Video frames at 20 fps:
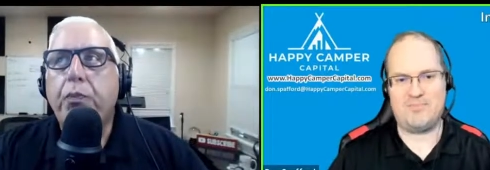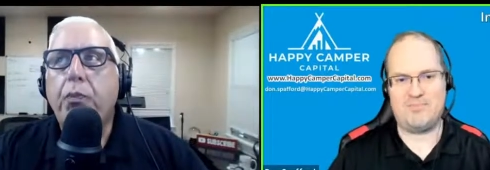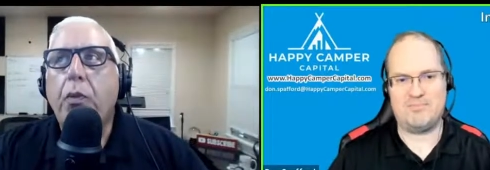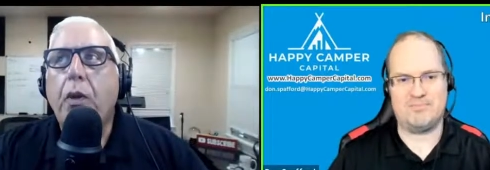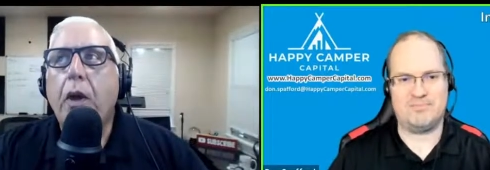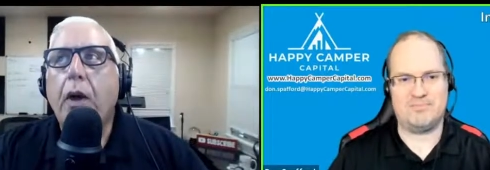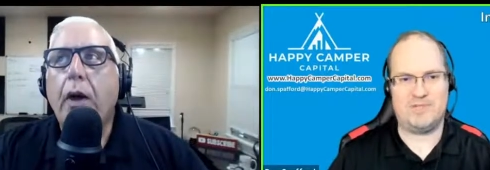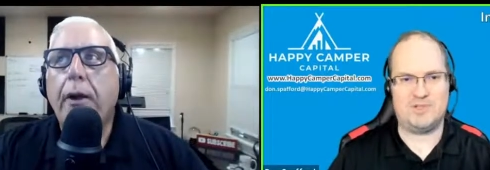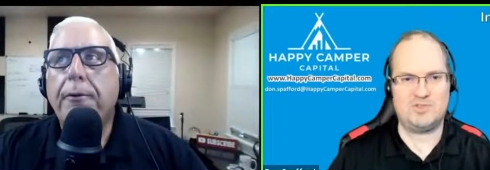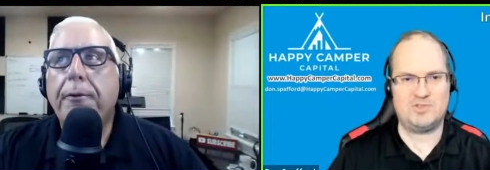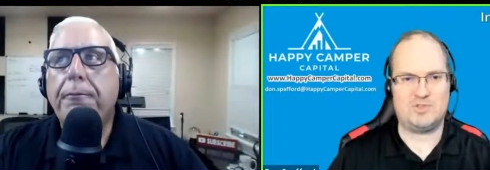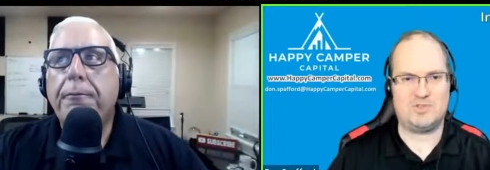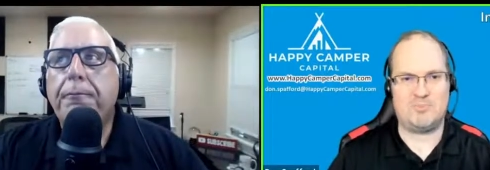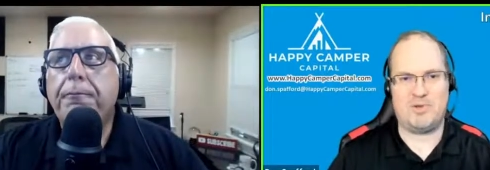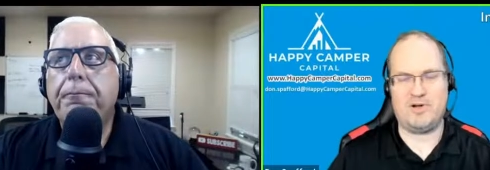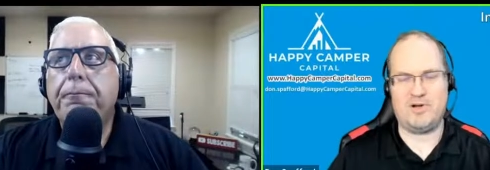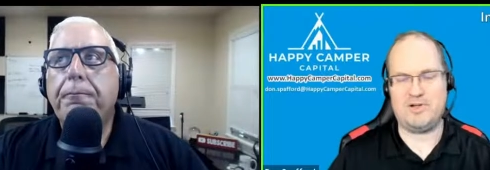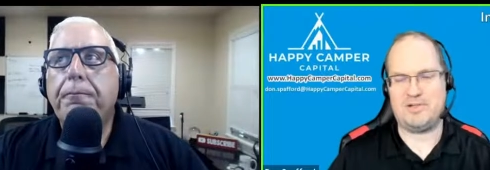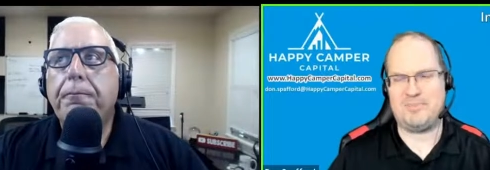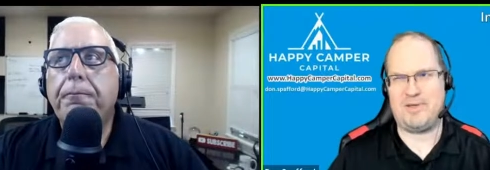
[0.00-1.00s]
Speaker 1: away from Yellowstone
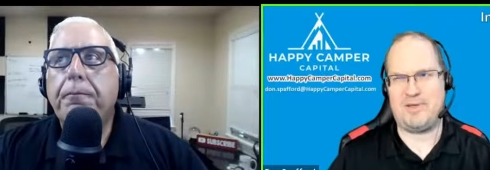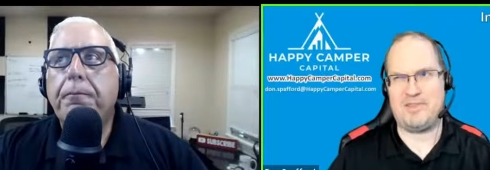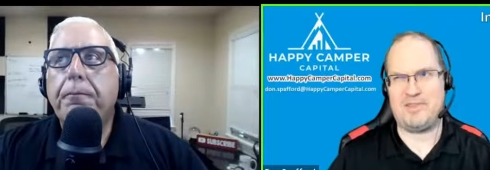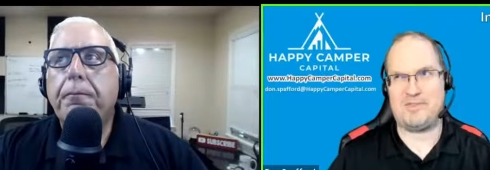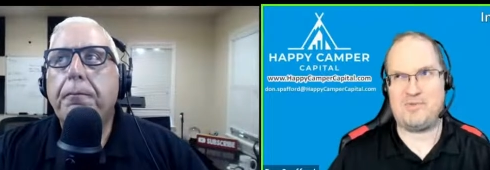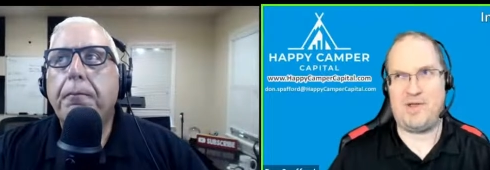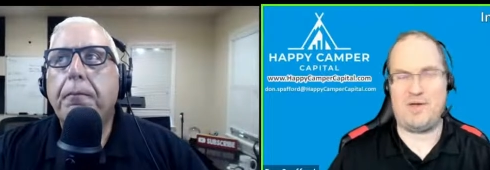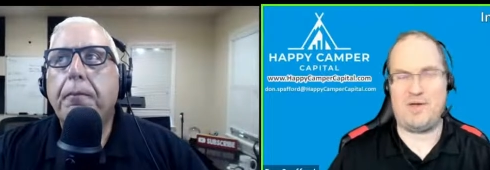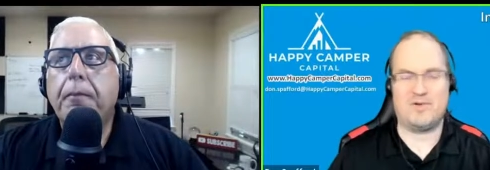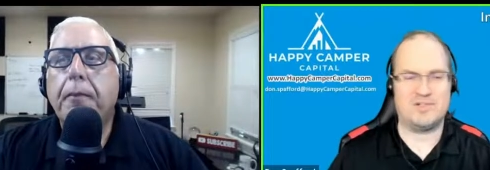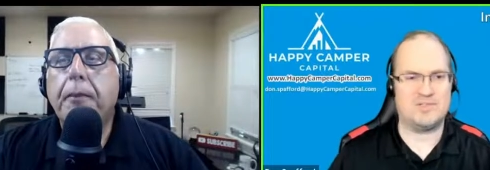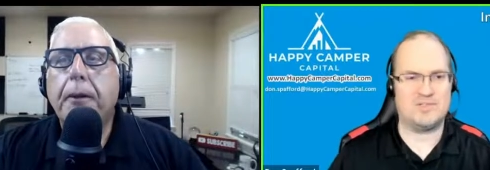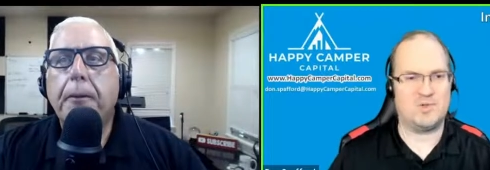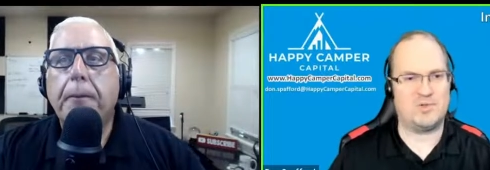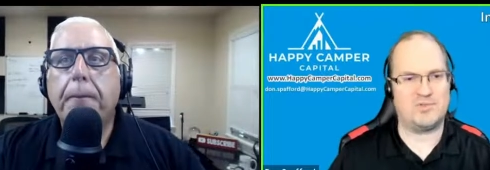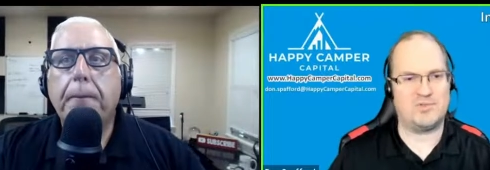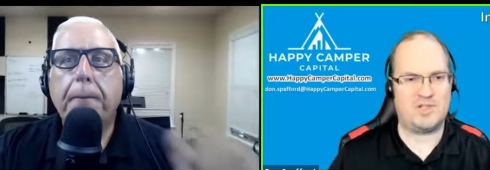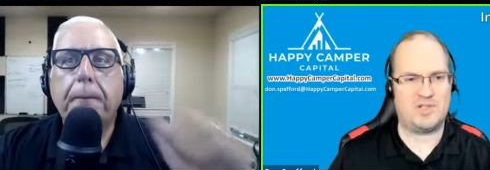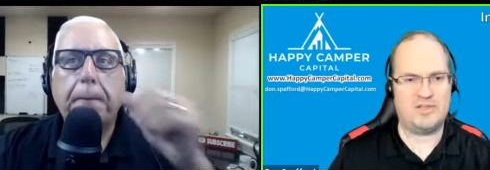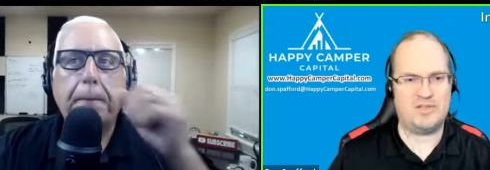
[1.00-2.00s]
Park, about three hours
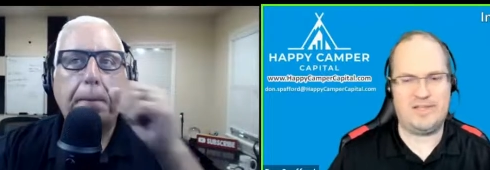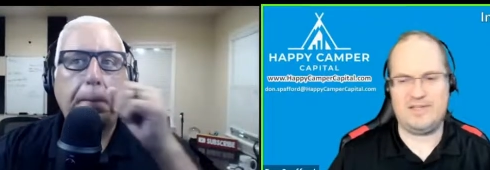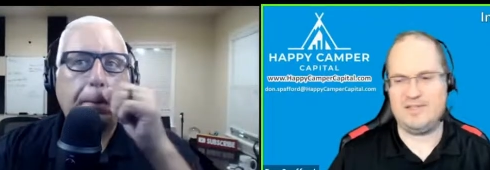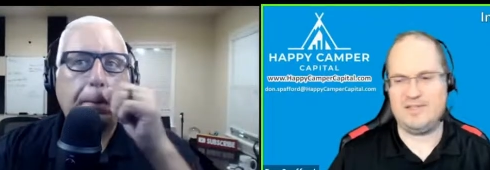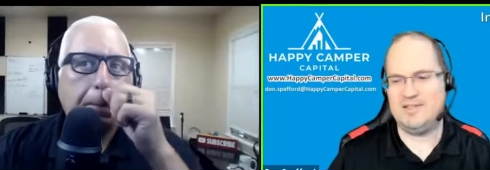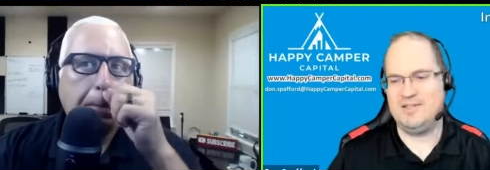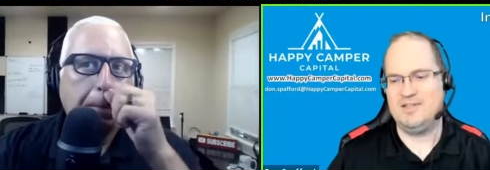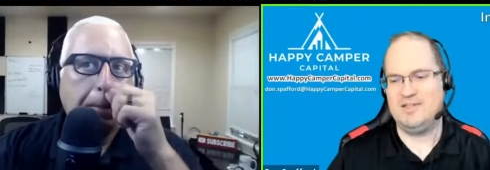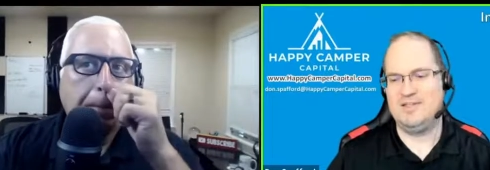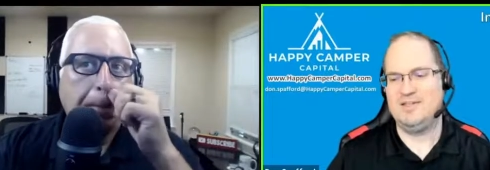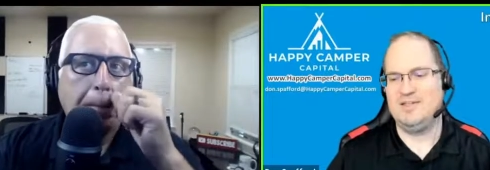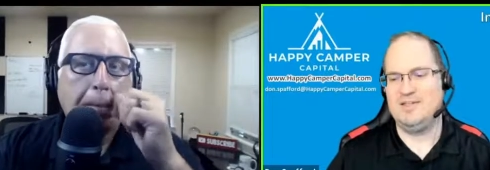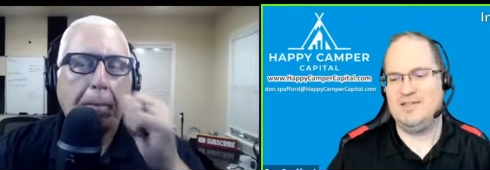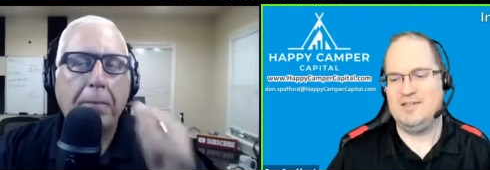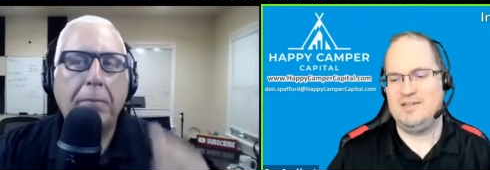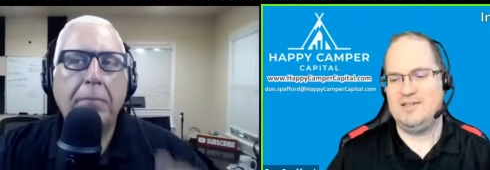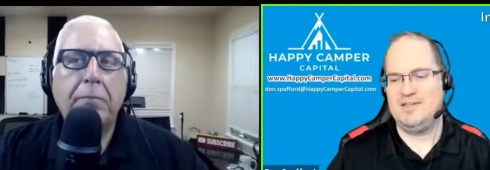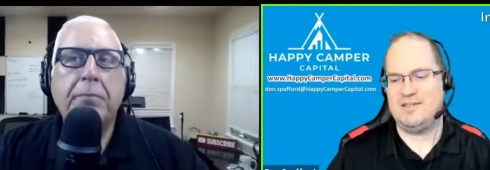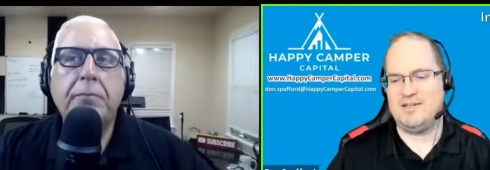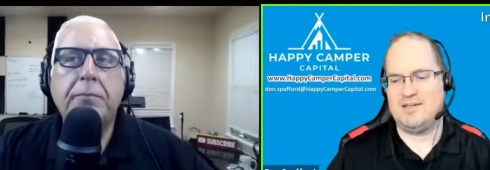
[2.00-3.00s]
north of Salt Lake.
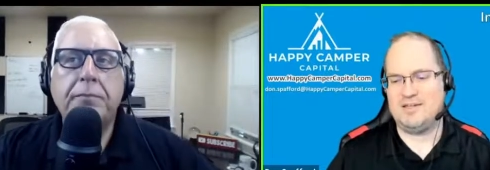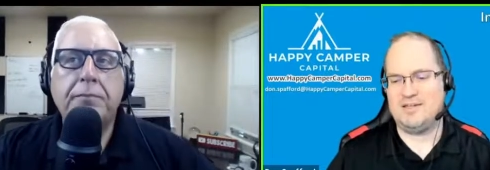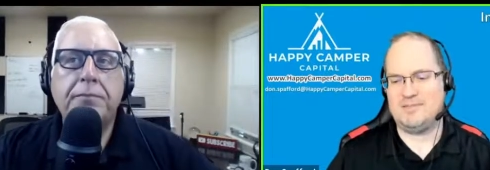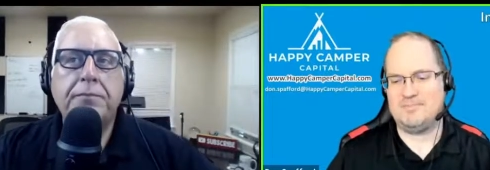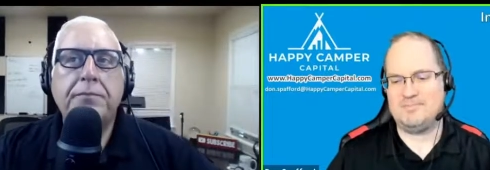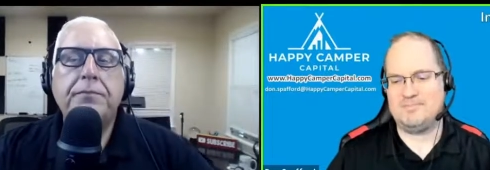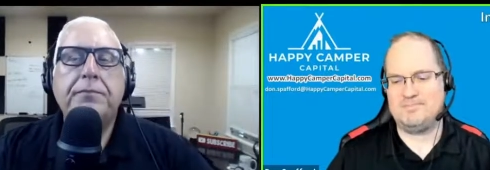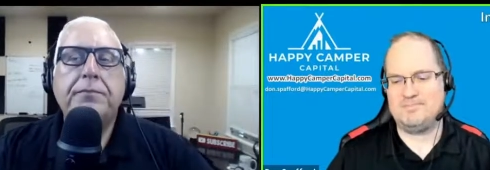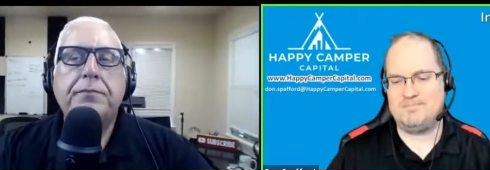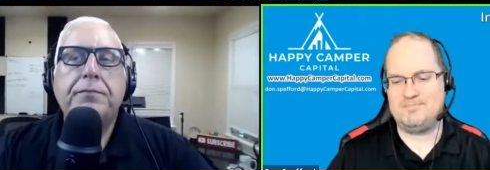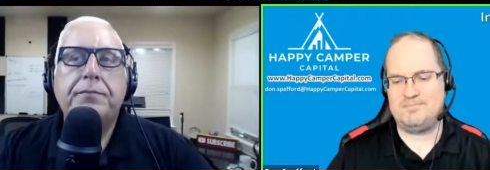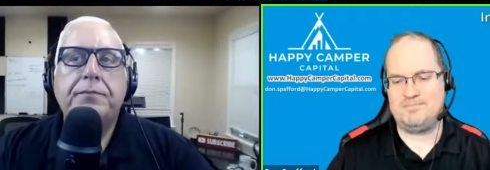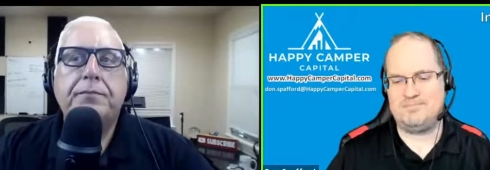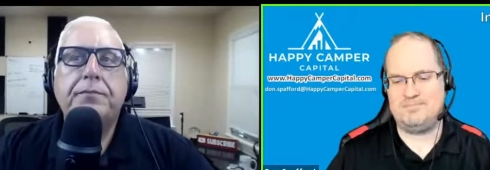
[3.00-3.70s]
Um,